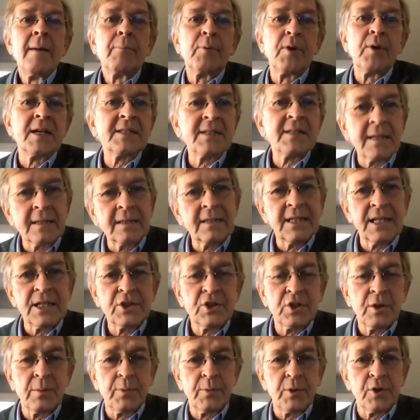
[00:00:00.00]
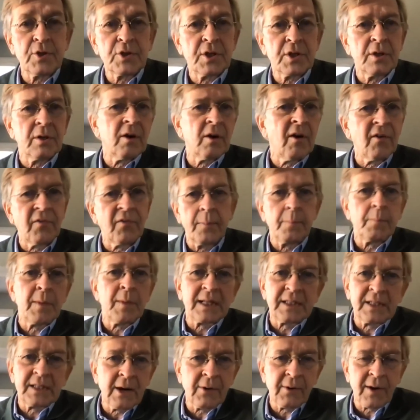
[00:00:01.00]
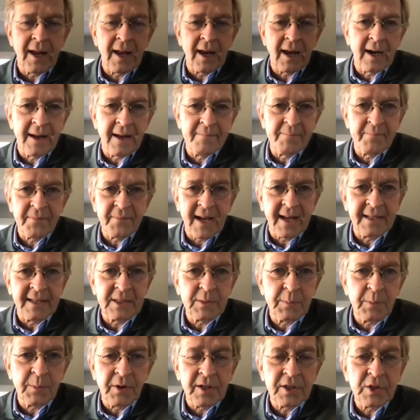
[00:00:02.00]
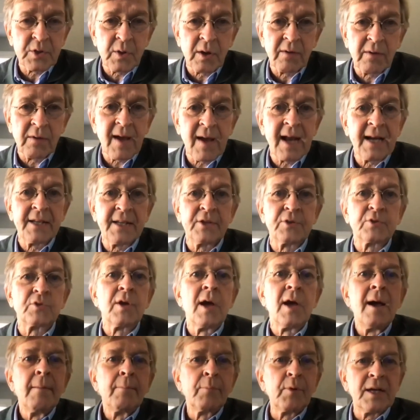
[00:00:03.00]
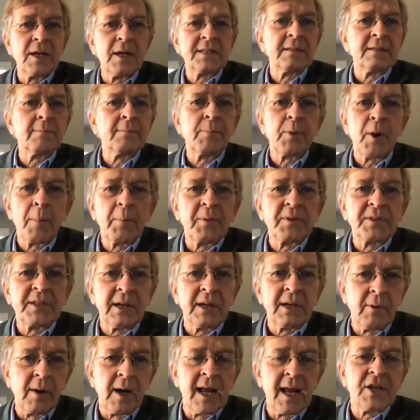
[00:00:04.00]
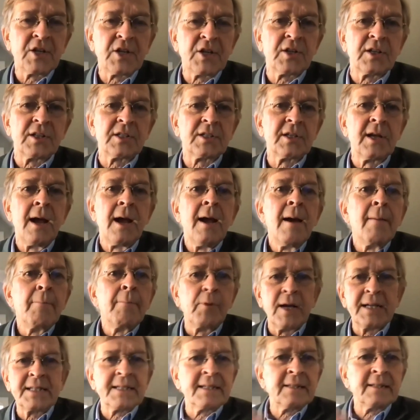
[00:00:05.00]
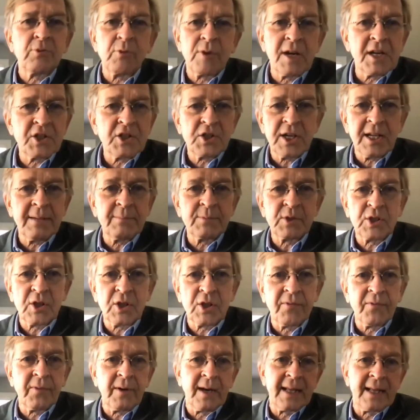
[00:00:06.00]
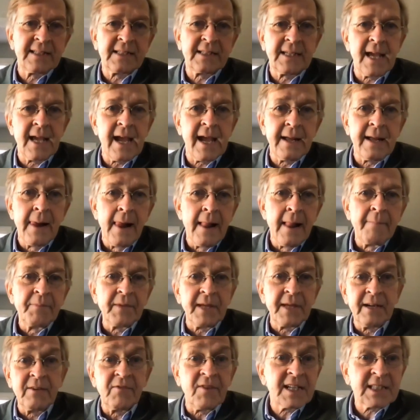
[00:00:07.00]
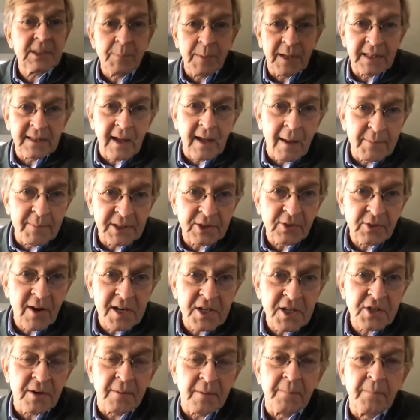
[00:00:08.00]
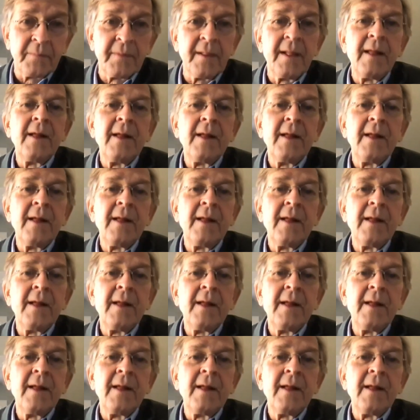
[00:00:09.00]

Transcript: present distribution of material and spiritual values, present property relations, present regimes of, let's say, investment arbitration.